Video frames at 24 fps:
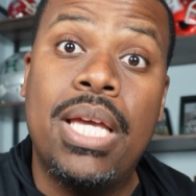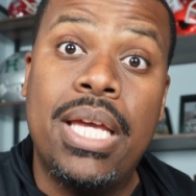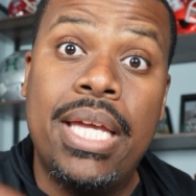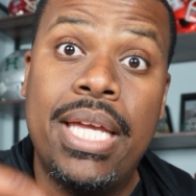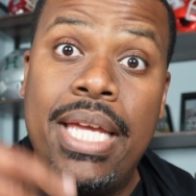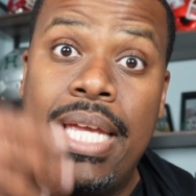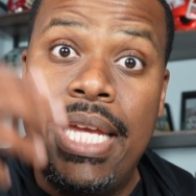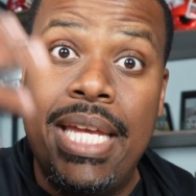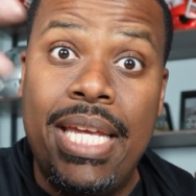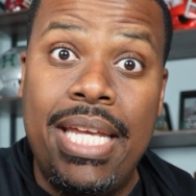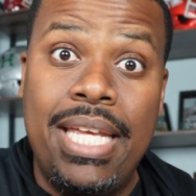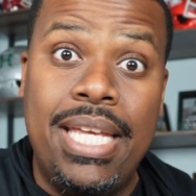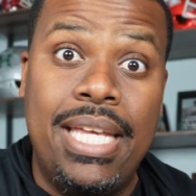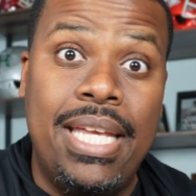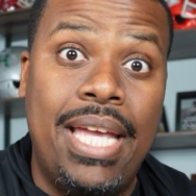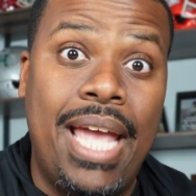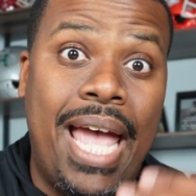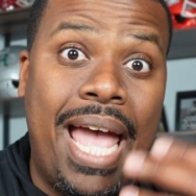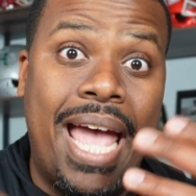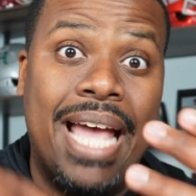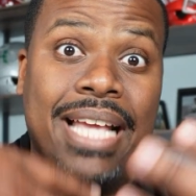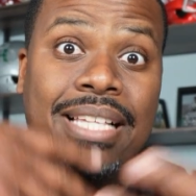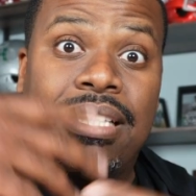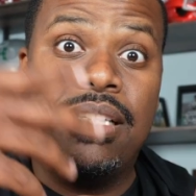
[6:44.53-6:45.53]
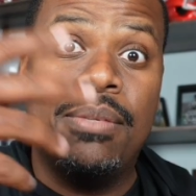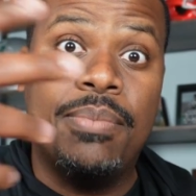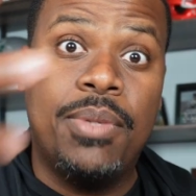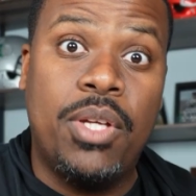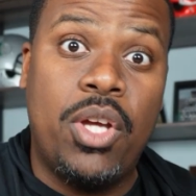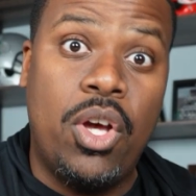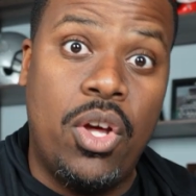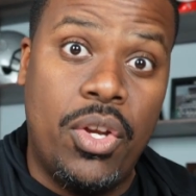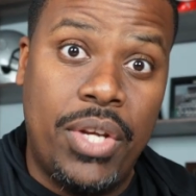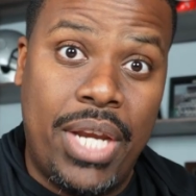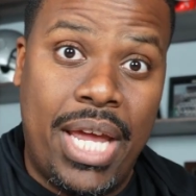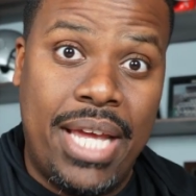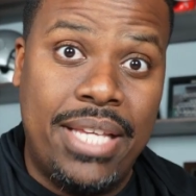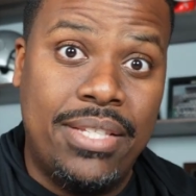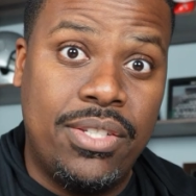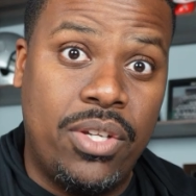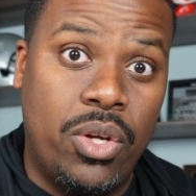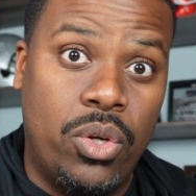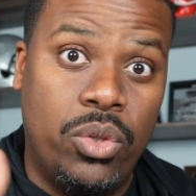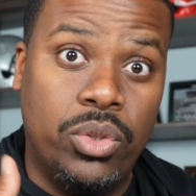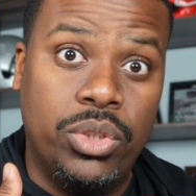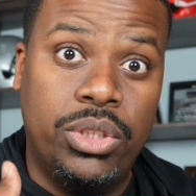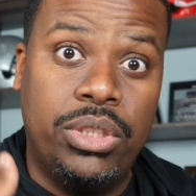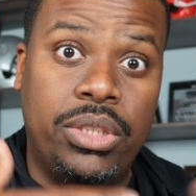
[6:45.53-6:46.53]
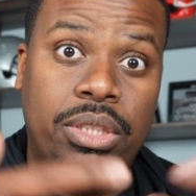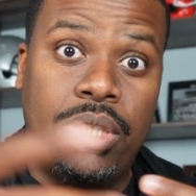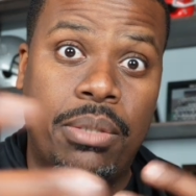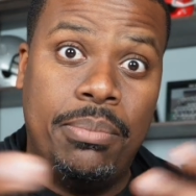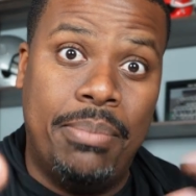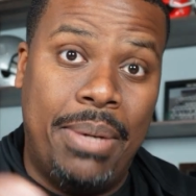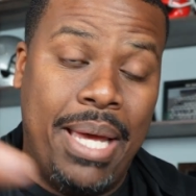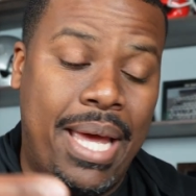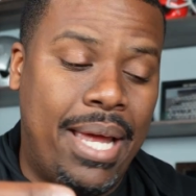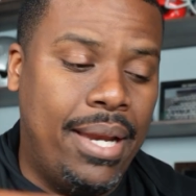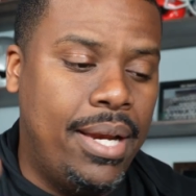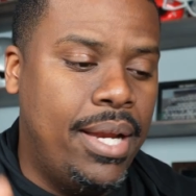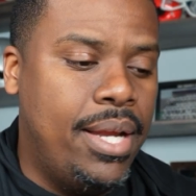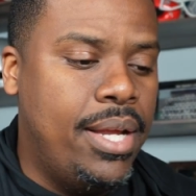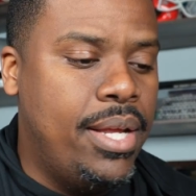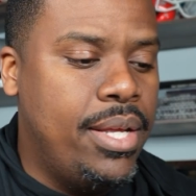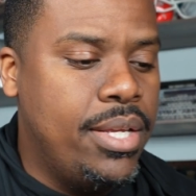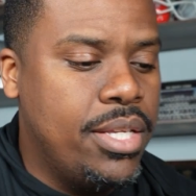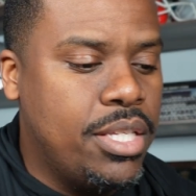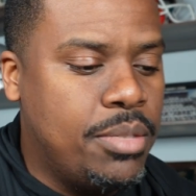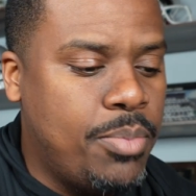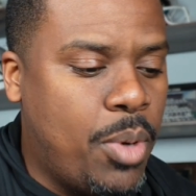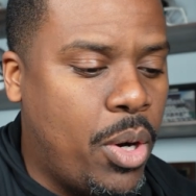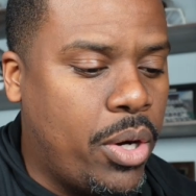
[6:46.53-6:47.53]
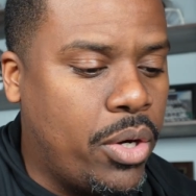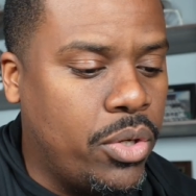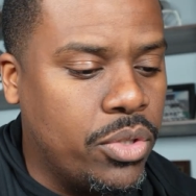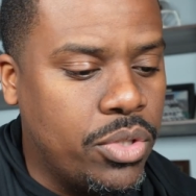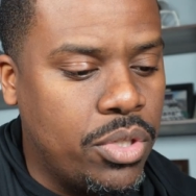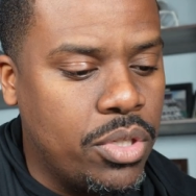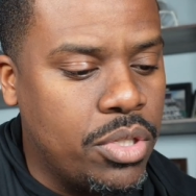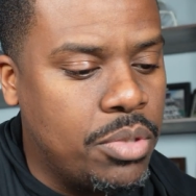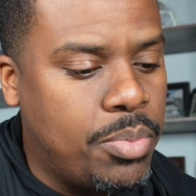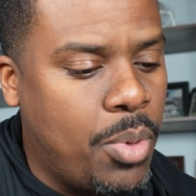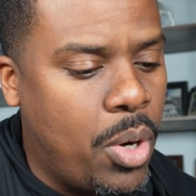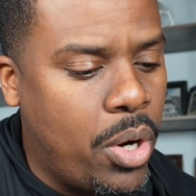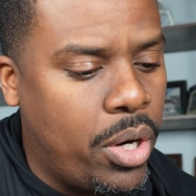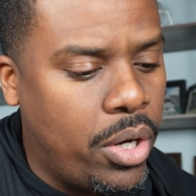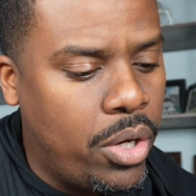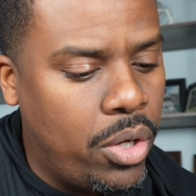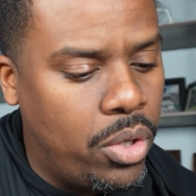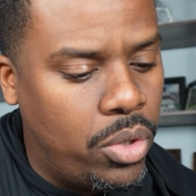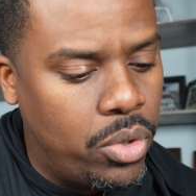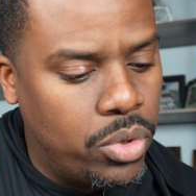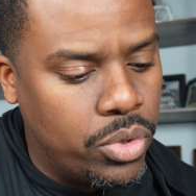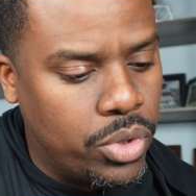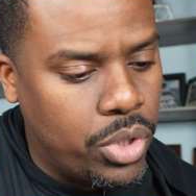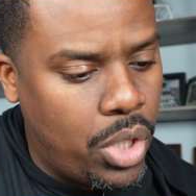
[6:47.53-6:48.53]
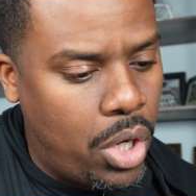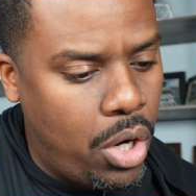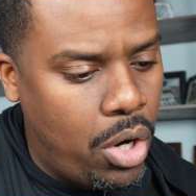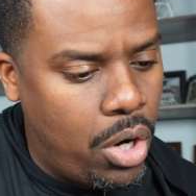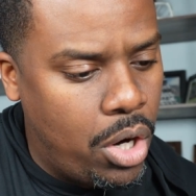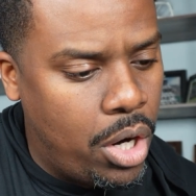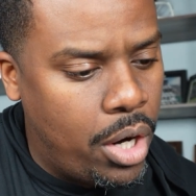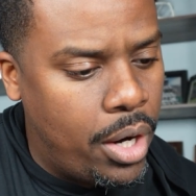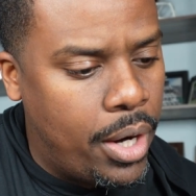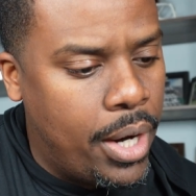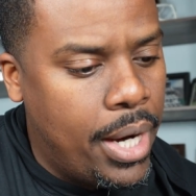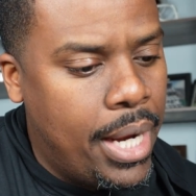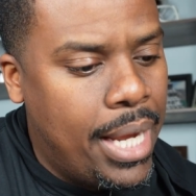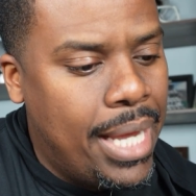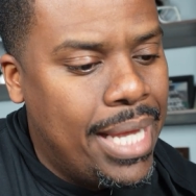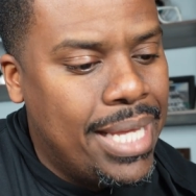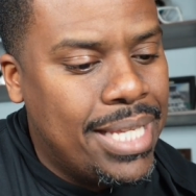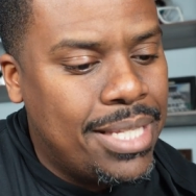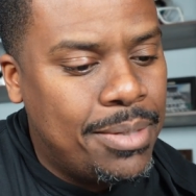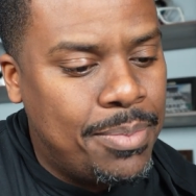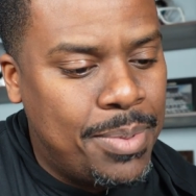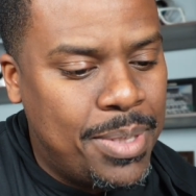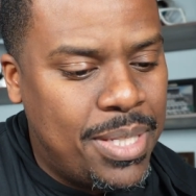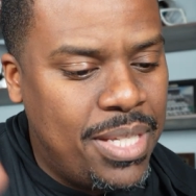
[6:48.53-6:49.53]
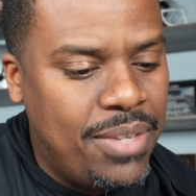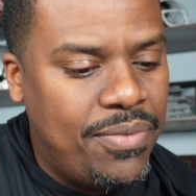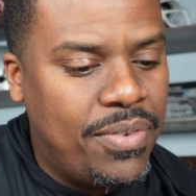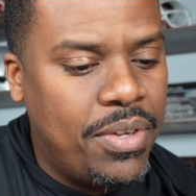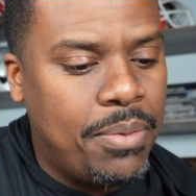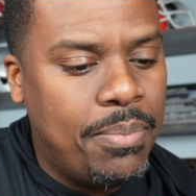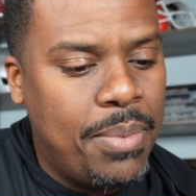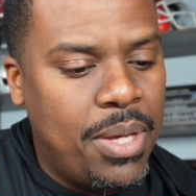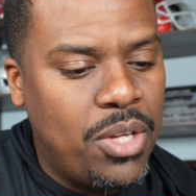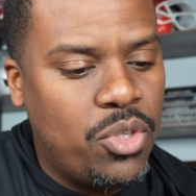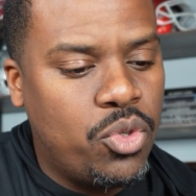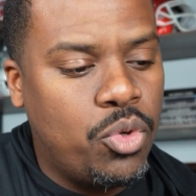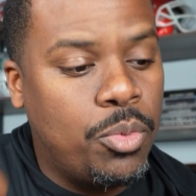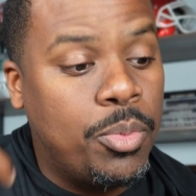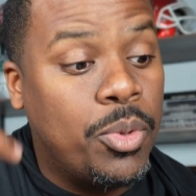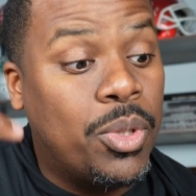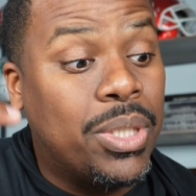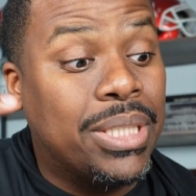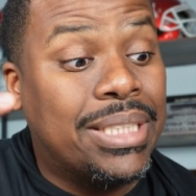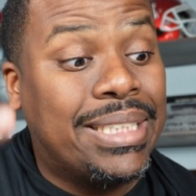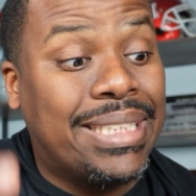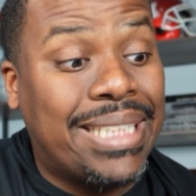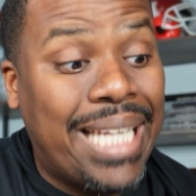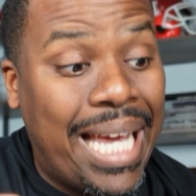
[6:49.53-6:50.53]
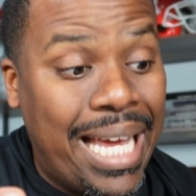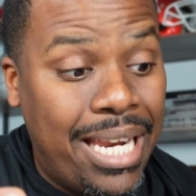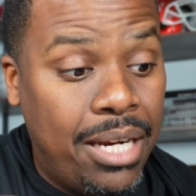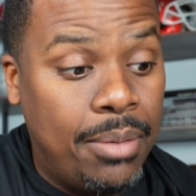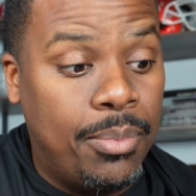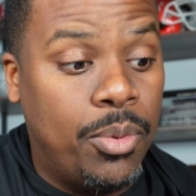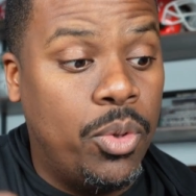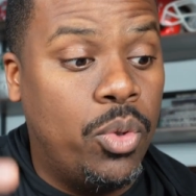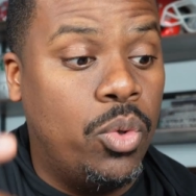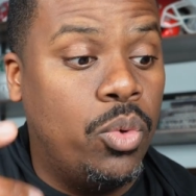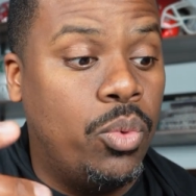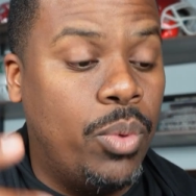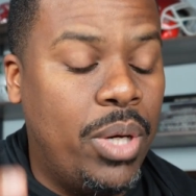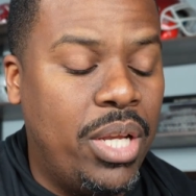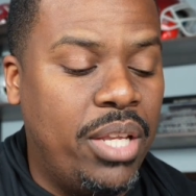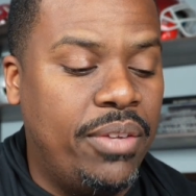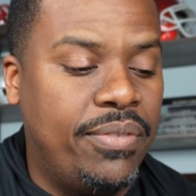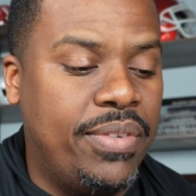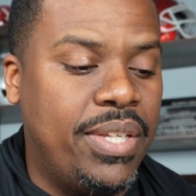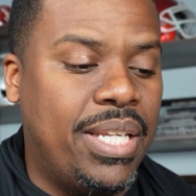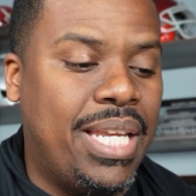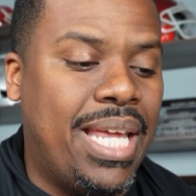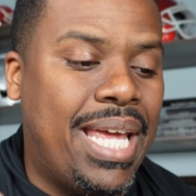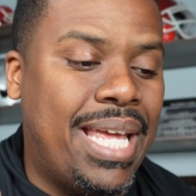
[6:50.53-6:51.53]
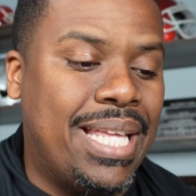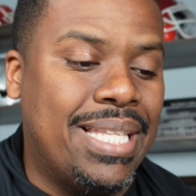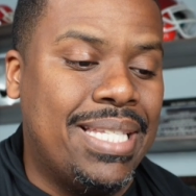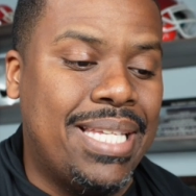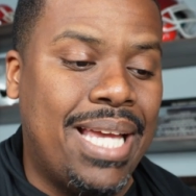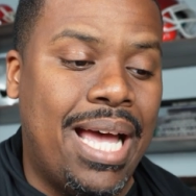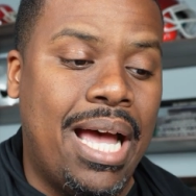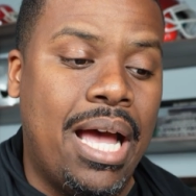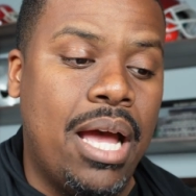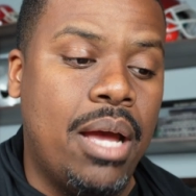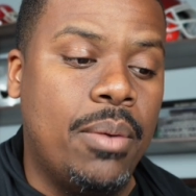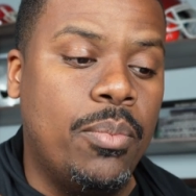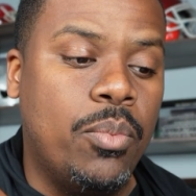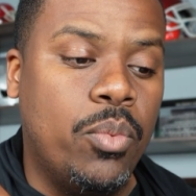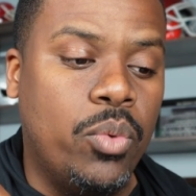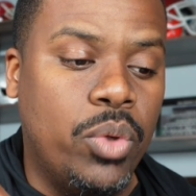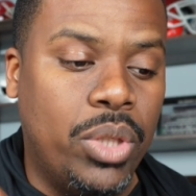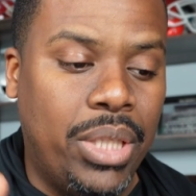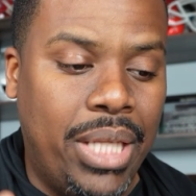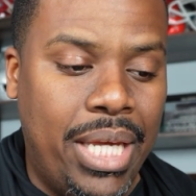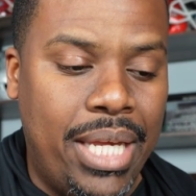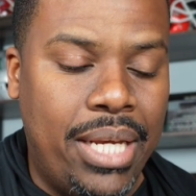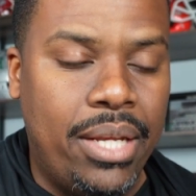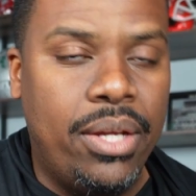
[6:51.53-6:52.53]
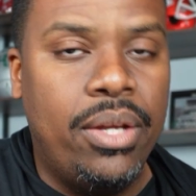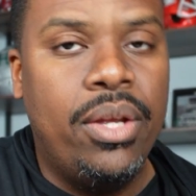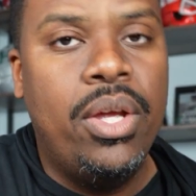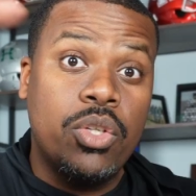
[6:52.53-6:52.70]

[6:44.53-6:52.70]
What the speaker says: He has something called NICE goals to combat SMART goals. So SMART goals are specific, measurable, assignable, relevant, and time related.